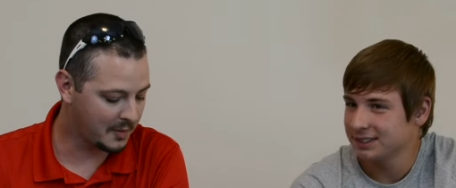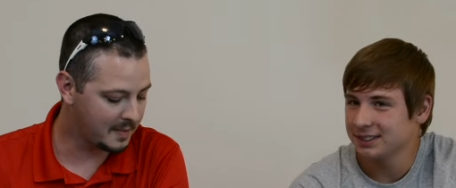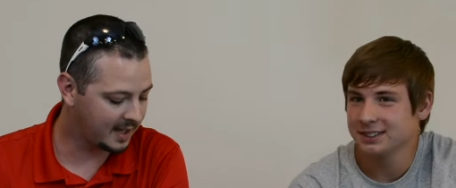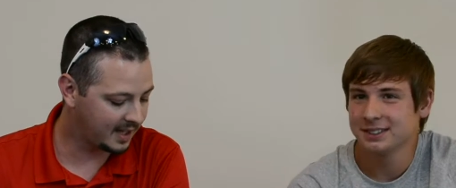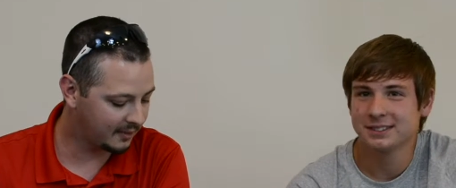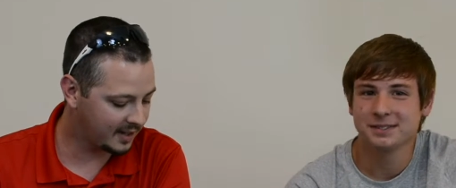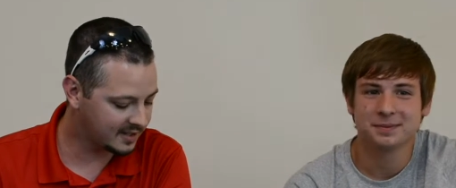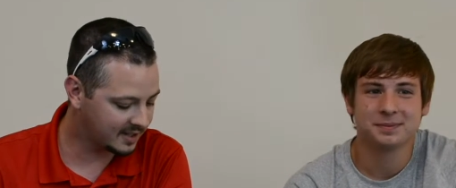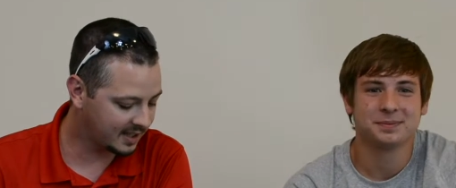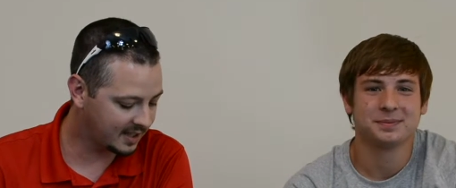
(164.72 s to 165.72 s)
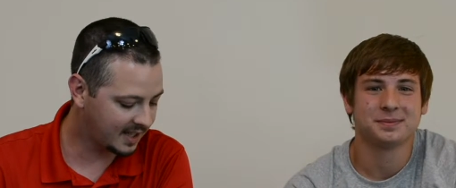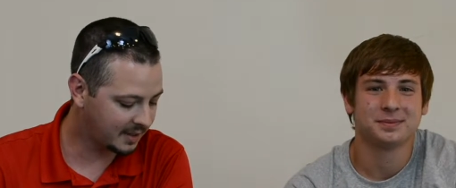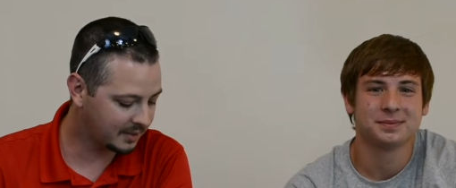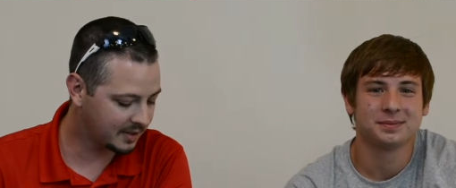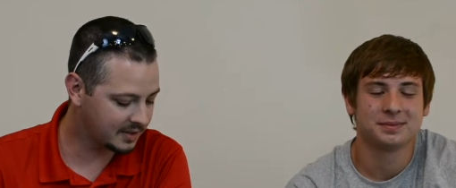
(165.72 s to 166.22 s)
Speaker 1: for me, a reason to
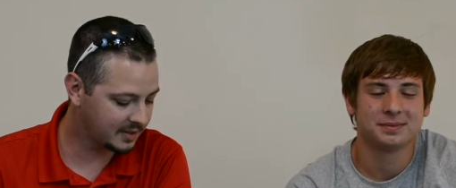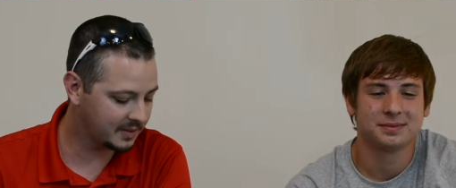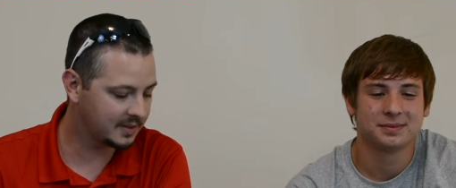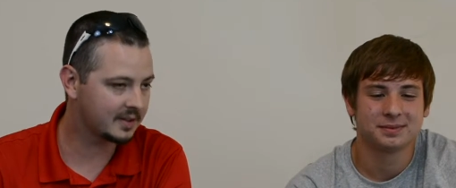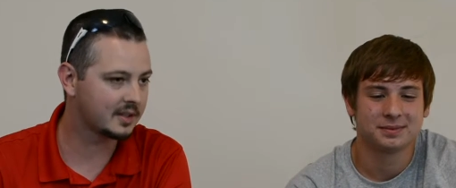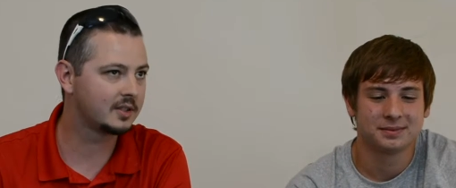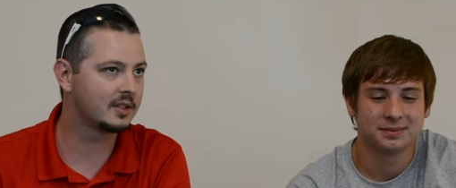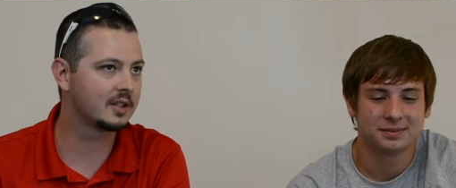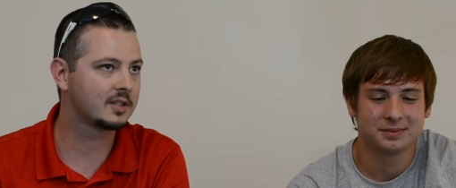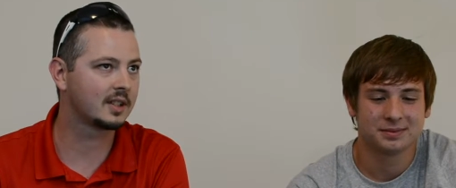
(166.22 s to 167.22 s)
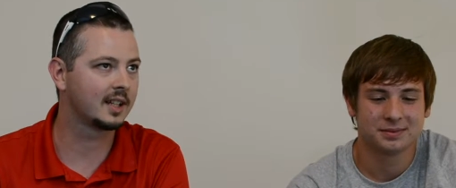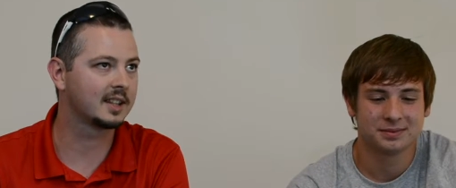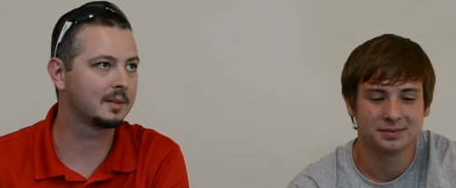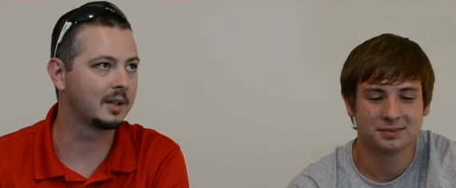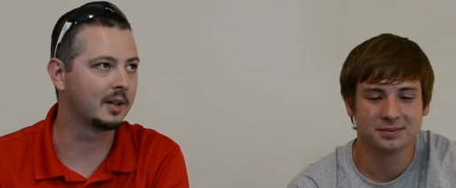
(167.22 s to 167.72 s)
connect with the students is just to
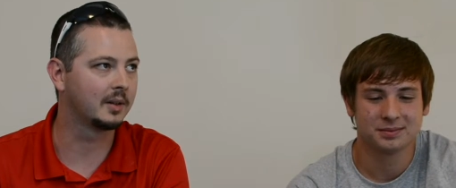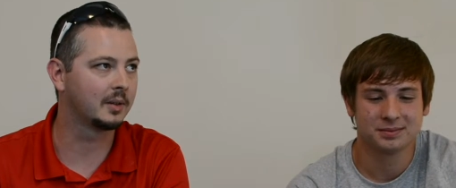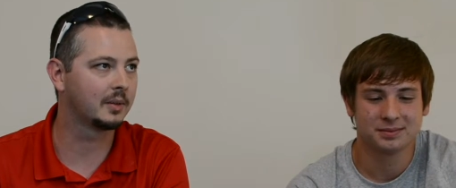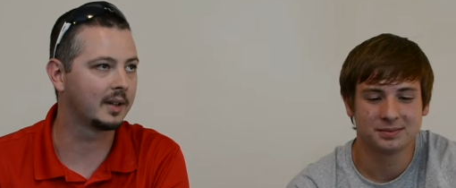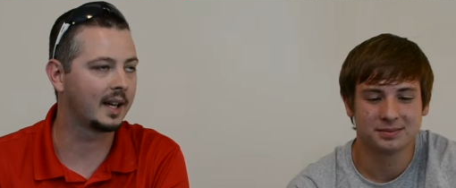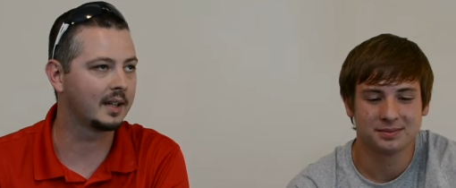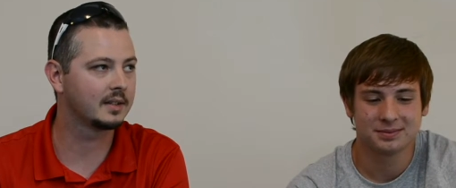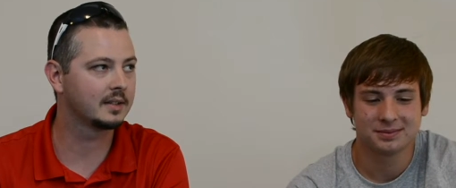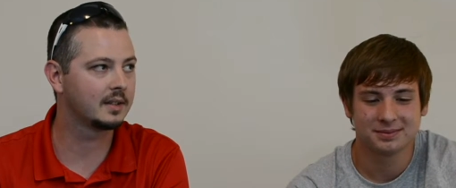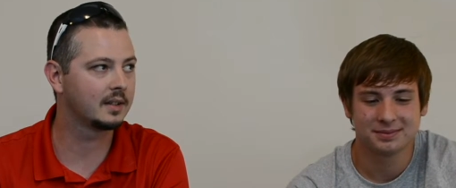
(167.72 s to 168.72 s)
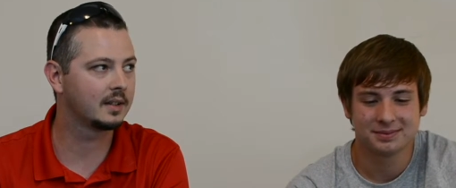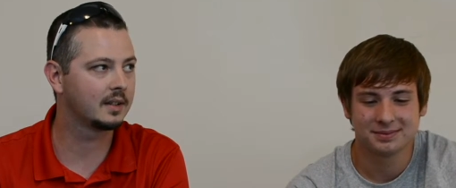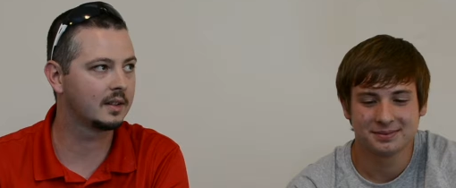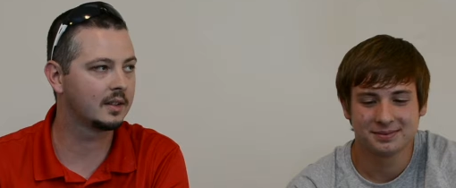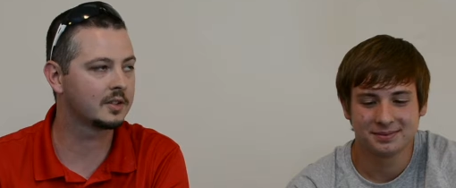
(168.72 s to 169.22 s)
let them know that
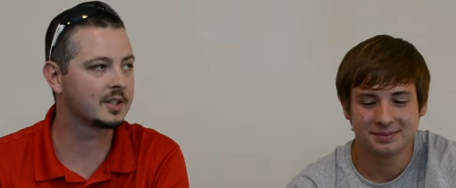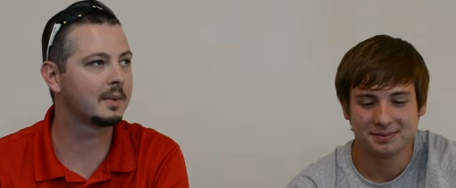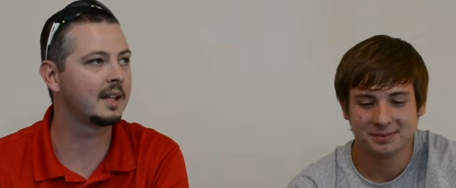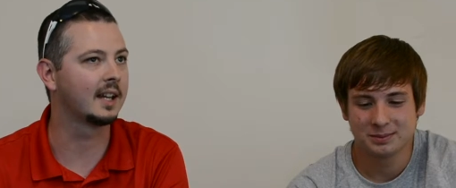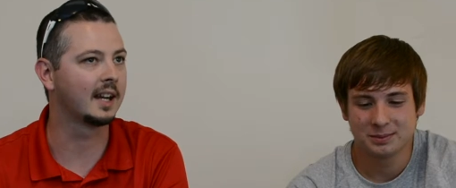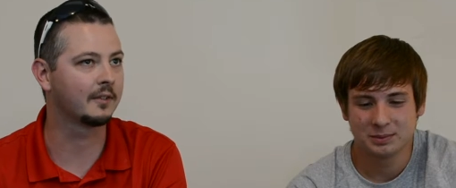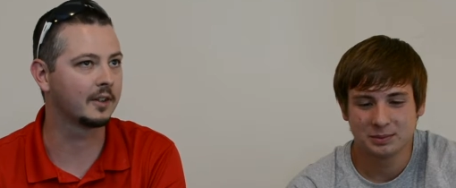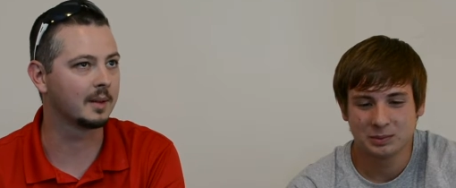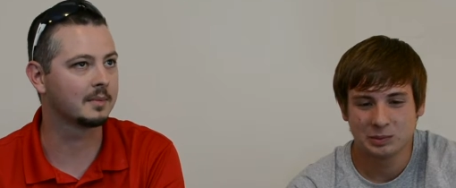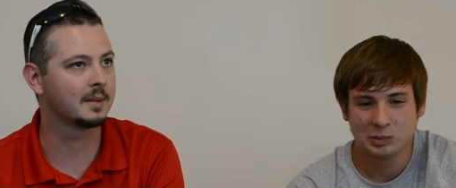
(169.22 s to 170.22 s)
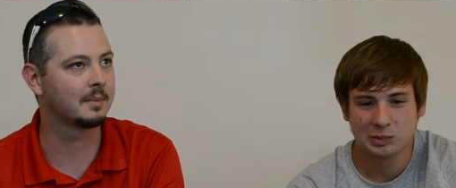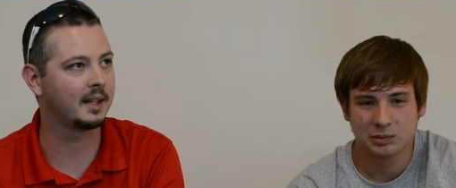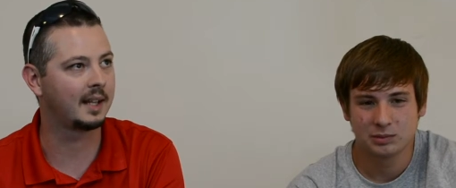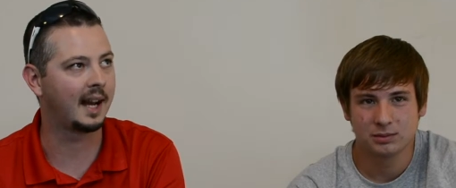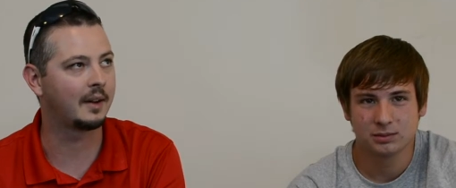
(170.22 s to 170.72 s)
there's somebody there for them,
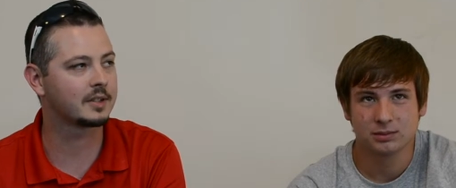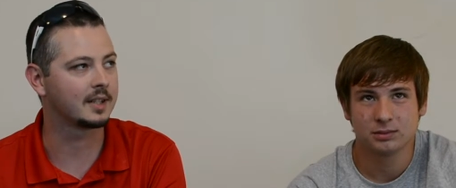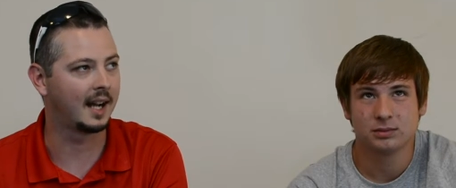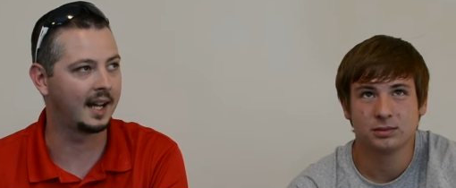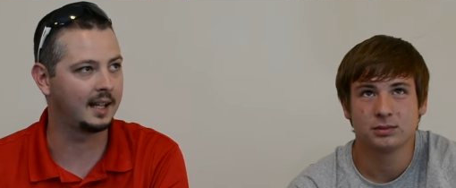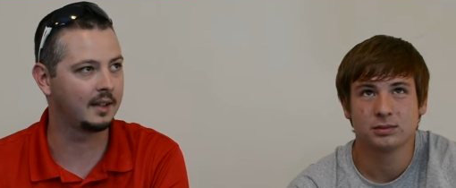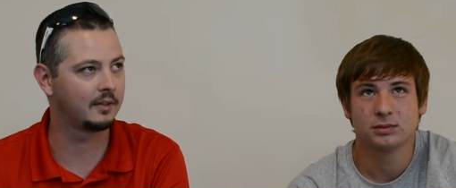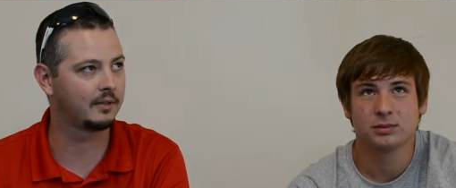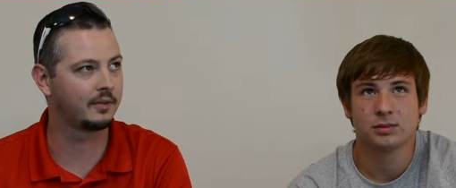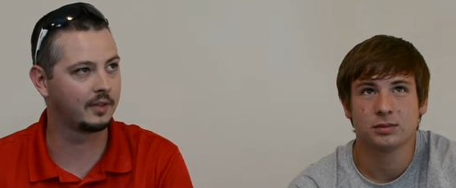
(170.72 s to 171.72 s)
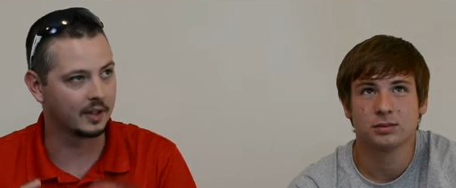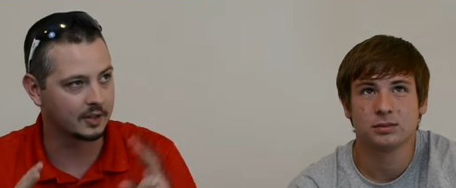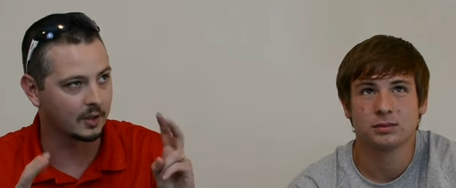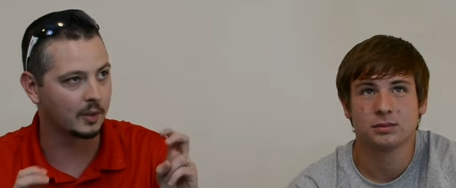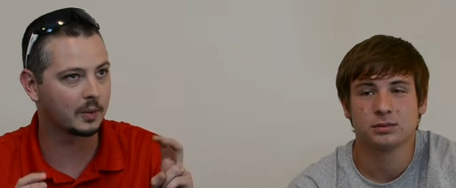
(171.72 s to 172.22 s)
somebody outside of
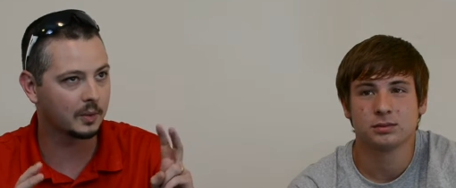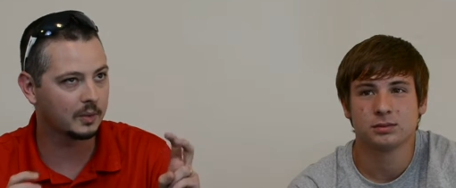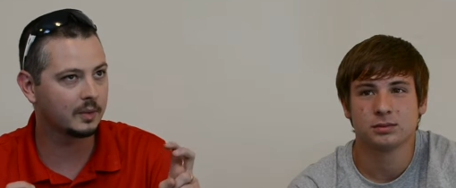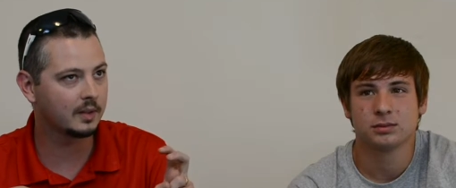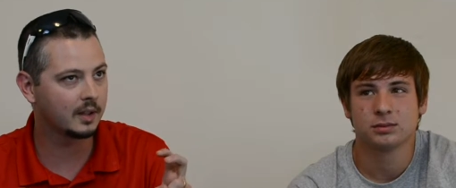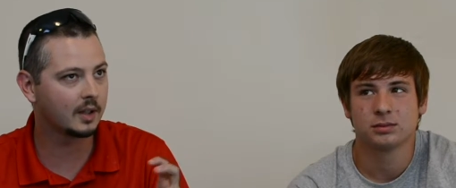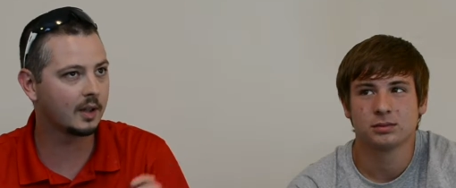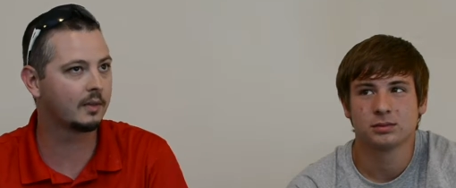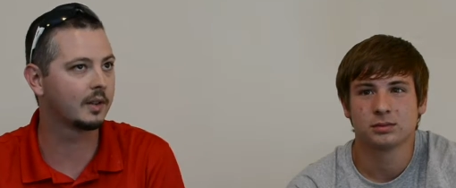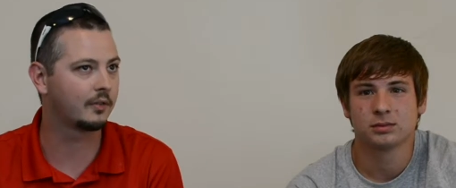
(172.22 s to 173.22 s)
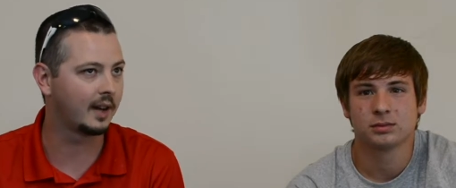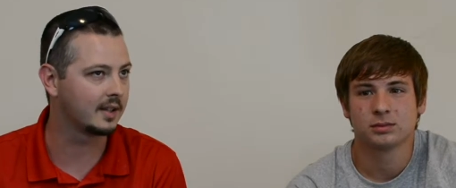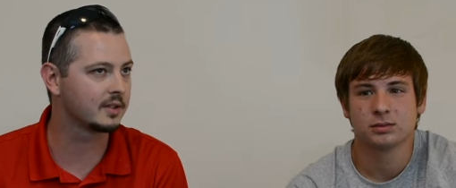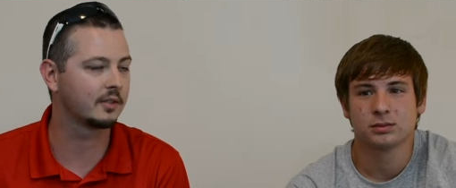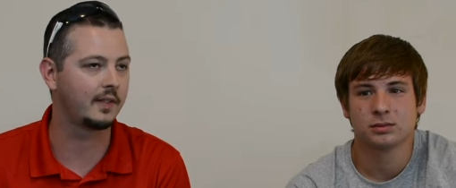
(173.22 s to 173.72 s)
the circle, you know, their
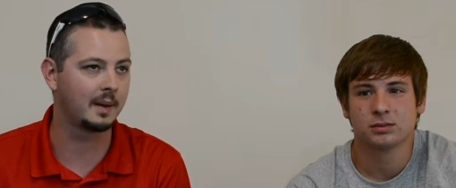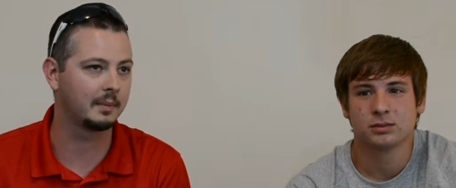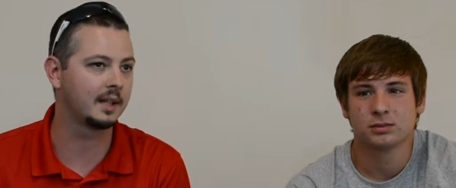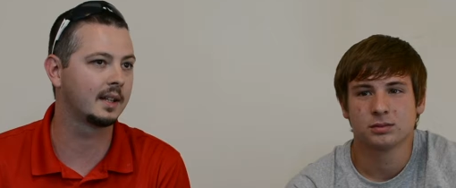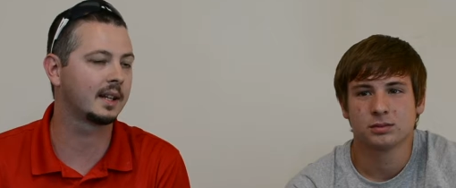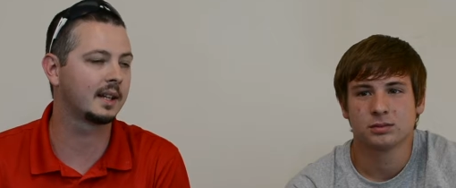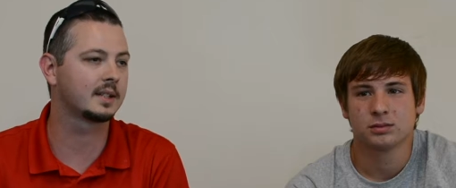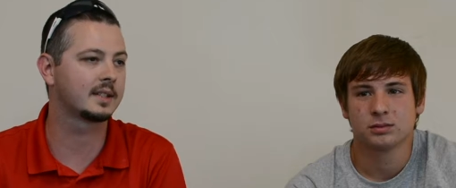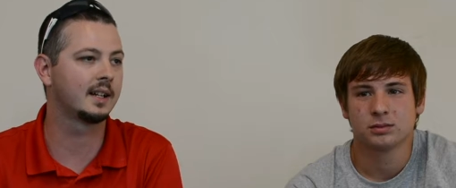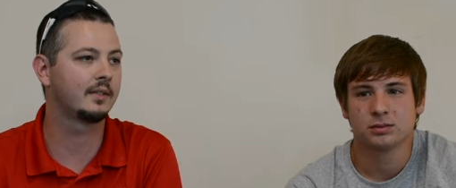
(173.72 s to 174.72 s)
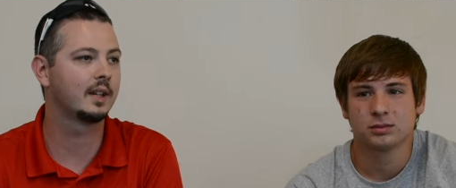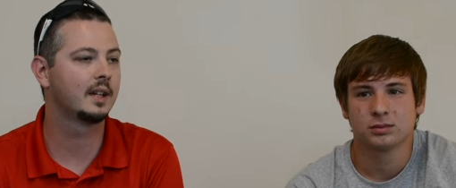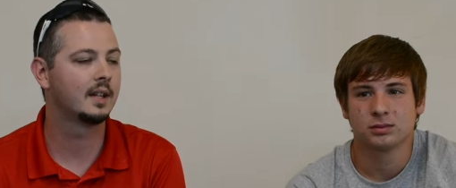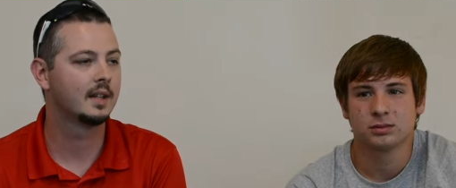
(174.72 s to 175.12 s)
friends, their family, that kind of stuff.